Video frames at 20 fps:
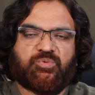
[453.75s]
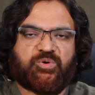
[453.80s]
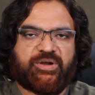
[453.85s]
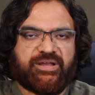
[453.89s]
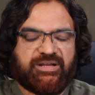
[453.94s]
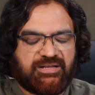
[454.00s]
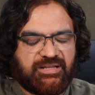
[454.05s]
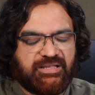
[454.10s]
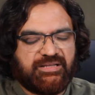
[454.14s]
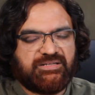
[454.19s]

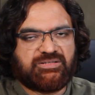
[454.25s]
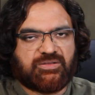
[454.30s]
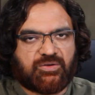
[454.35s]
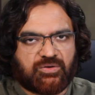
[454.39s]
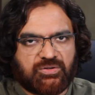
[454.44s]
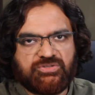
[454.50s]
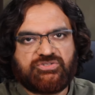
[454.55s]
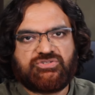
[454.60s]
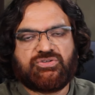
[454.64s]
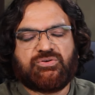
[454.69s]
white lights
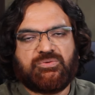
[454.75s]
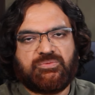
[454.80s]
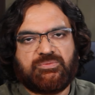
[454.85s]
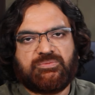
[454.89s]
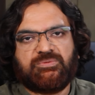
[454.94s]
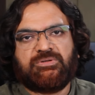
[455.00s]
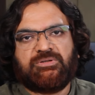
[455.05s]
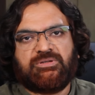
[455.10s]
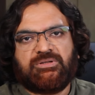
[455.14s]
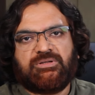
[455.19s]
also.
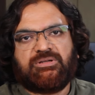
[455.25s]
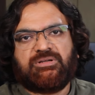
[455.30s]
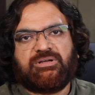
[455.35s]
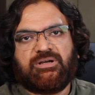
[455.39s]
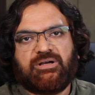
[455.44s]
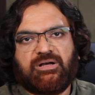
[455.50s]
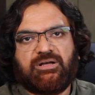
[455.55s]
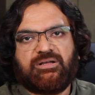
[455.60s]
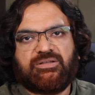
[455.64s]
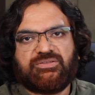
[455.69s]

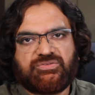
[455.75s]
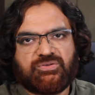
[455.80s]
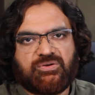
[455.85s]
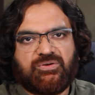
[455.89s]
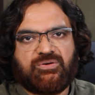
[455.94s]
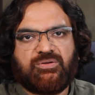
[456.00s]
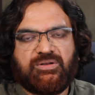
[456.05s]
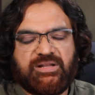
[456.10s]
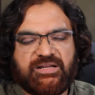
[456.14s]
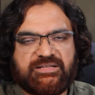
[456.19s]

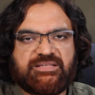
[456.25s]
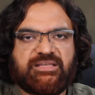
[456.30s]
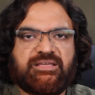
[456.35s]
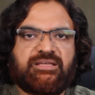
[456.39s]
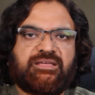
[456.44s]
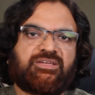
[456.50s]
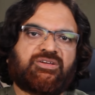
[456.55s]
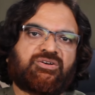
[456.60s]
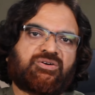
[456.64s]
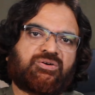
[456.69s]
So let's
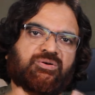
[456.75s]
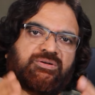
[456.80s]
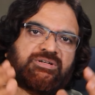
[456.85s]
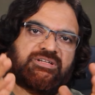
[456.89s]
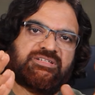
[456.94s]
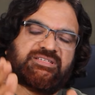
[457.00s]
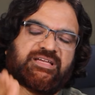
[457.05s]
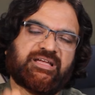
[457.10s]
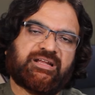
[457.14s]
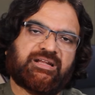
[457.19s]
say you
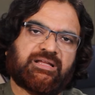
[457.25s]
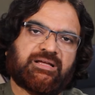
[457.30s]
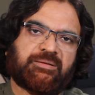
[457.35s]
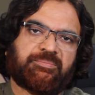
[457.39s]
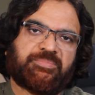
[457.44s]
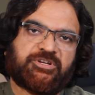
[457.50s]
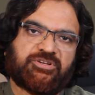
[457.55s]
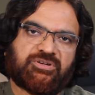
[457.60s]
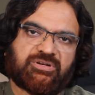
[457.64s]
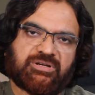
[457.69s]
design a
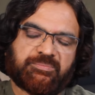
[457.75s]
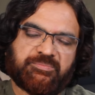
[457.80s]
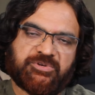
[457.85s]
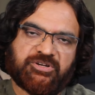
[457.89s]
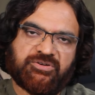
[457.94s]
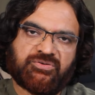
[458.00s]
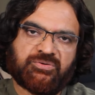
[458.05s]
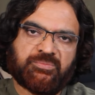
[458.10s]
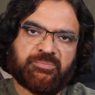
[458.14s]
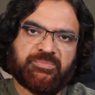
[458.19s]
particular
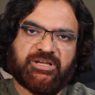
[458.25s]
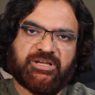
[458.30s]
bedroom